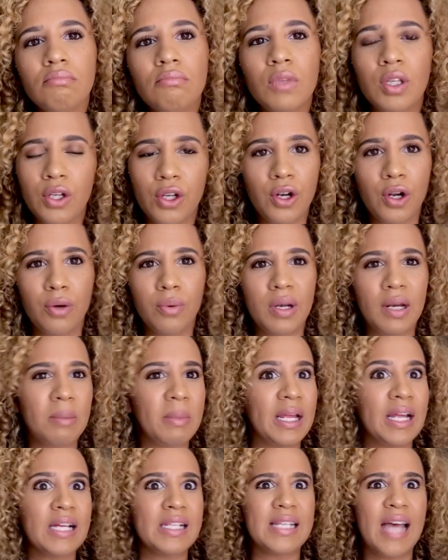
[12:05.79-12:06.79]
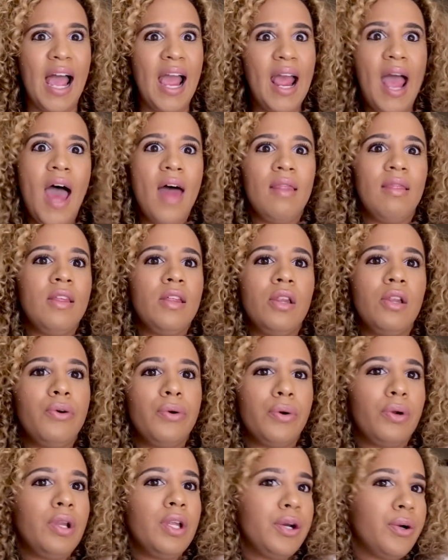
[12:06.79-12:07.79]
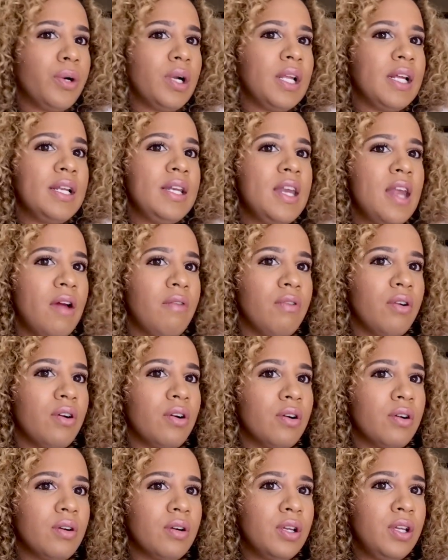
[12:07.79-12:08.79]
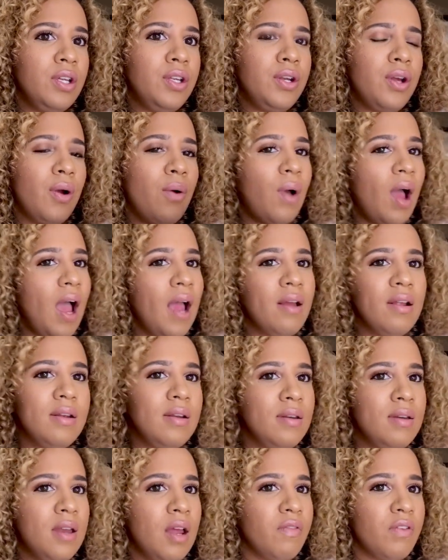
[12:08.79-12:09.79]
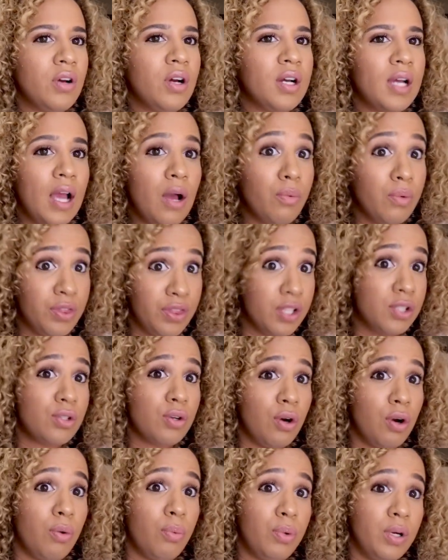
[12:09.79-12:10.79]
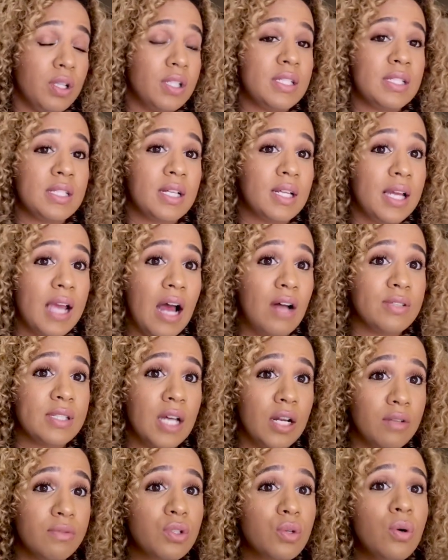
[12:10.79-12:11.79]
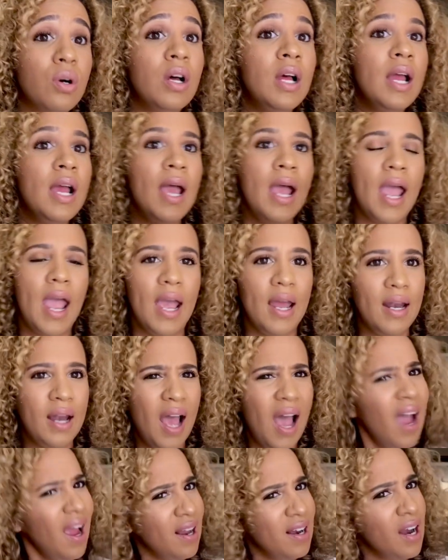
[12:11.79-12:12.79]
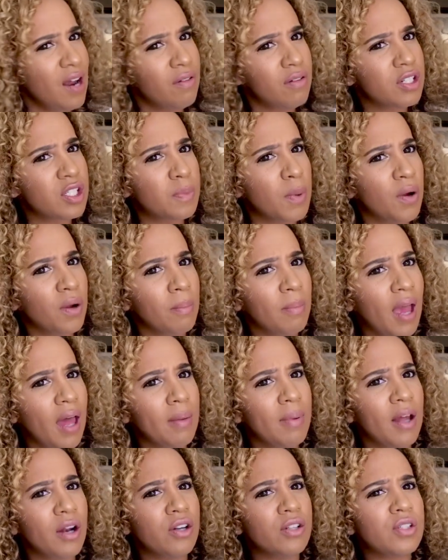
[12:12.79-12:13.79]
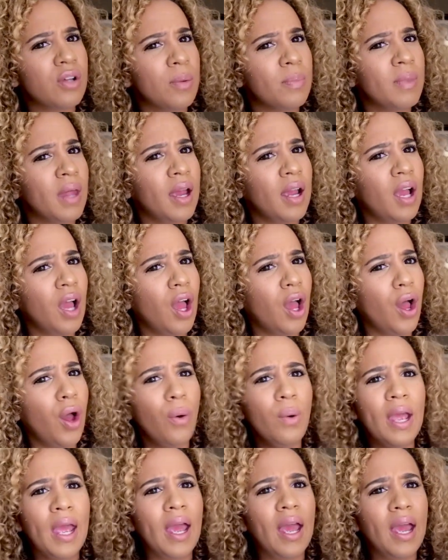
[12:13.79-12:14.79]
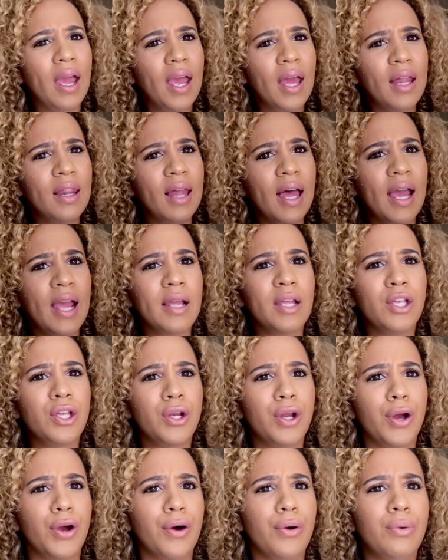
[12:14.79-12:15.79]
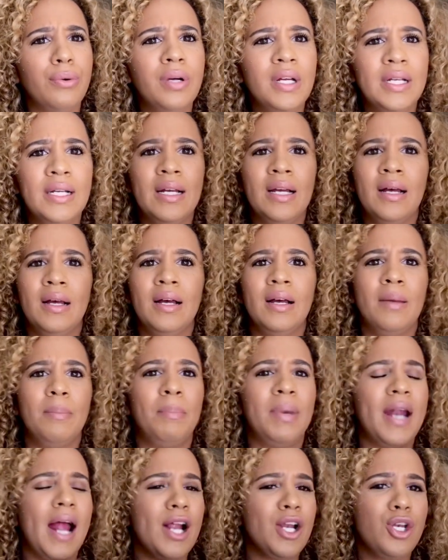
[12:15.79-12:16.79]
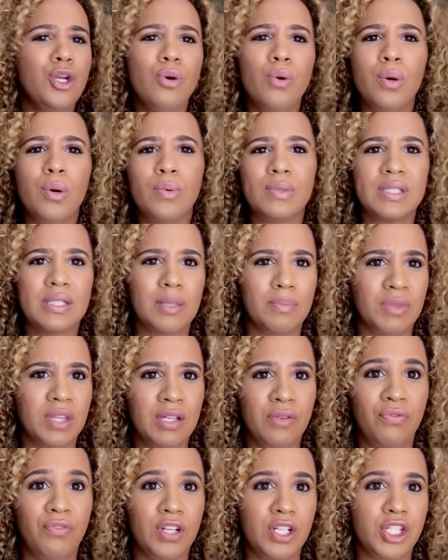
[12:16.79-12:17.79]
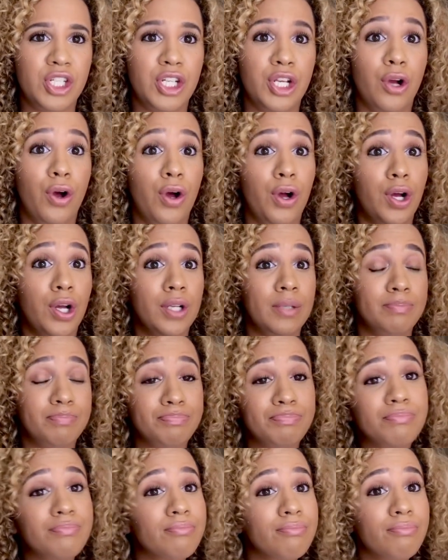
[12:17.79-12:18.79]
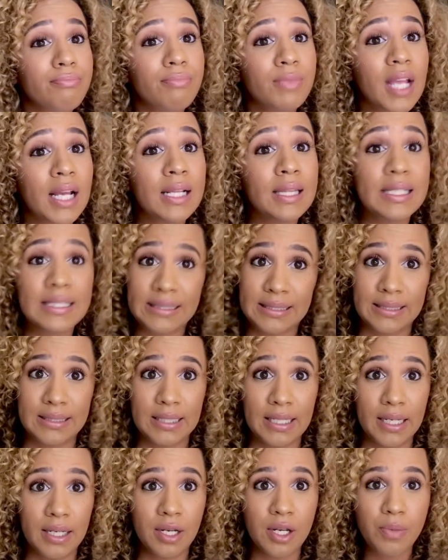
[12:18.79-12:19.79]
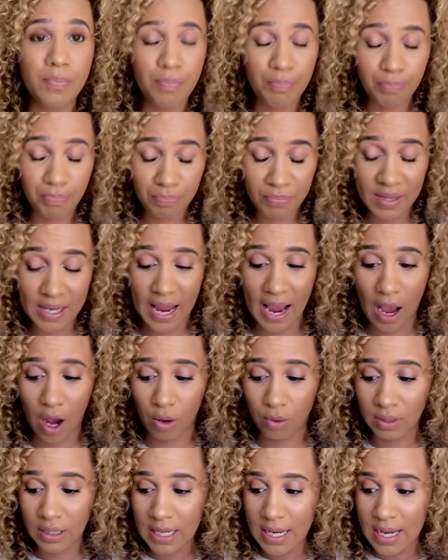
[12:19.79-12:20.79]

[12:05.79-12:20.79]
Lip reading: you know what I mean? Because I had literally never, you know, I never hung out with this girl realistically outside of school, and I never spoken bad about her. So I'm like, okay, like, you know, but I knew it was something fishy on Lisa's end. Now,